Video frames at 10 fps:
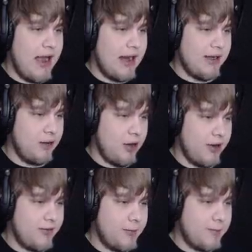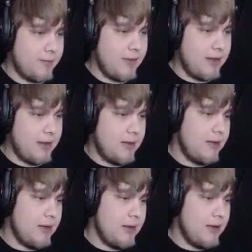an ugly noise.
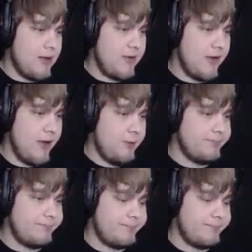So...